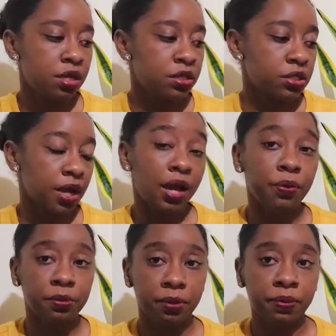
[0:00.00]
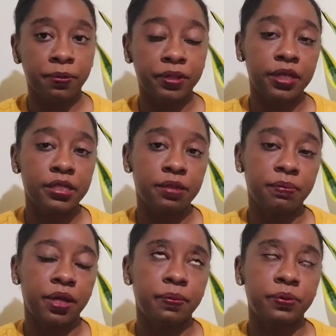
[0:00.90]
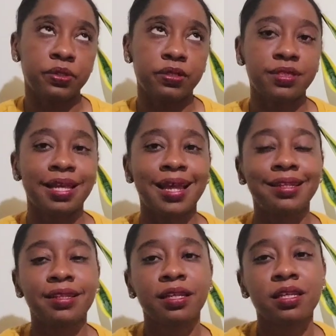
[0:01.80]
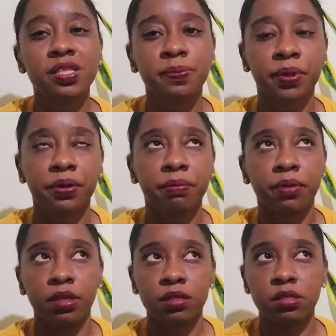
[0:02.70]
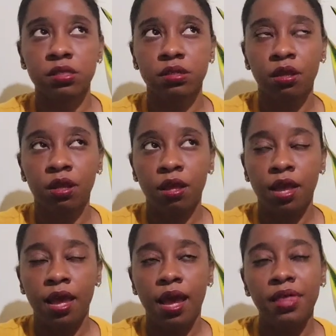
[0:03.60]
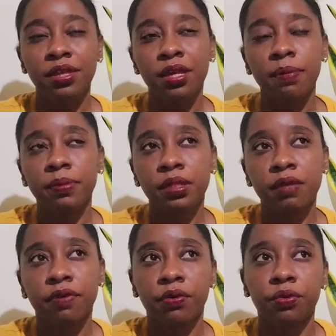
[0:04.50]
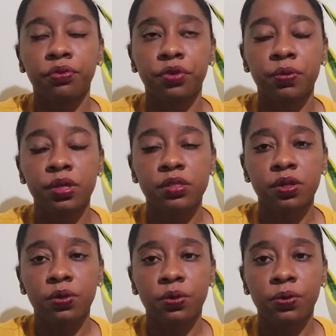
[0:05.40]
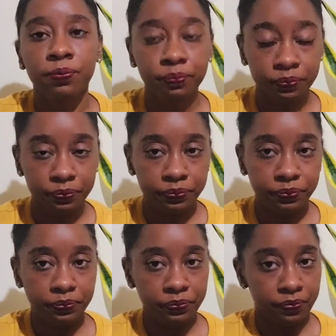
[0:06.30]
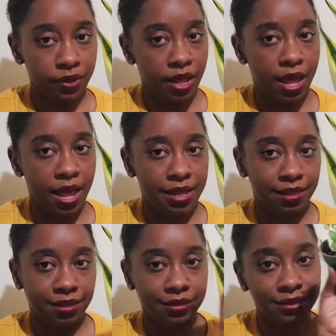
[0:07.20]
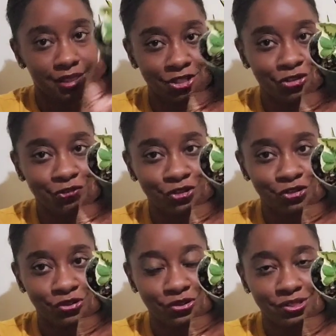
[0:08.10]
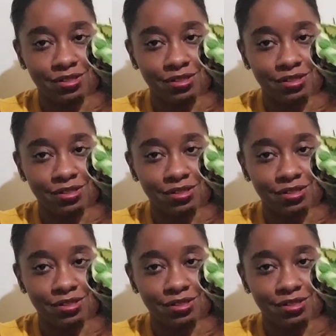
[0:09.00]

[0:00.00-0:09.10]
So I will be propagating my pothos. I did an experiment, I believe around 3 weeks ago, and this is the result.